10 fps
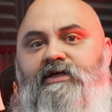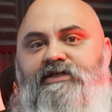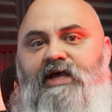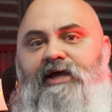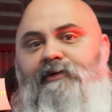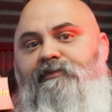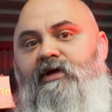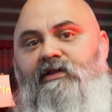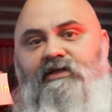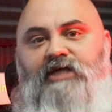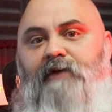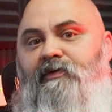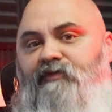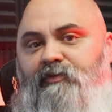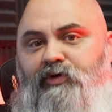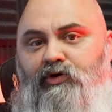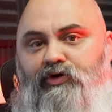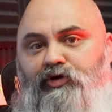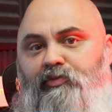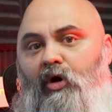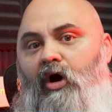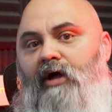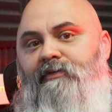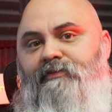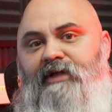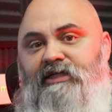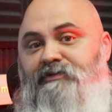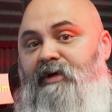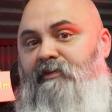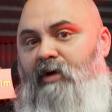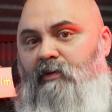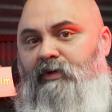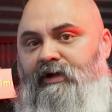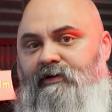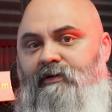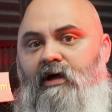say the type of computer you bought gets made public,